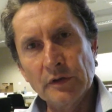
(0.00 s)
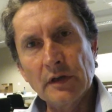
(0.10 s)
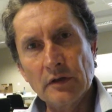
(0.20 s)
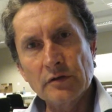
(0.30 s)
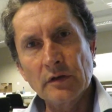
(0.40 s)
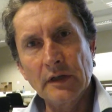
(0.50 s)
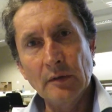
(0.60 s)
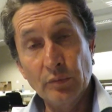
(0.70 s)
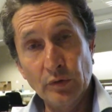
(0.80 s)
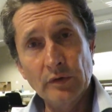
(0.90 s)

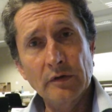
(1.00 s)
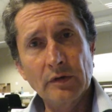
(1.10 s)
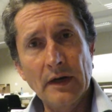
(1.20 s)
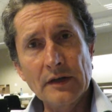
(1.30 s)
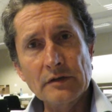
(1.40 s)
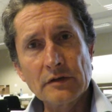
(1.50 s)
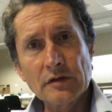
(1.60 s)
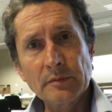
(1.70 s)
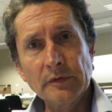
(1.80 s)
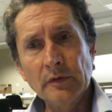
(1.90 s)
potentially important
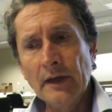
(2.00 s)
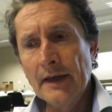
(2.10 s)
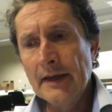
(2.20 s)
relationships.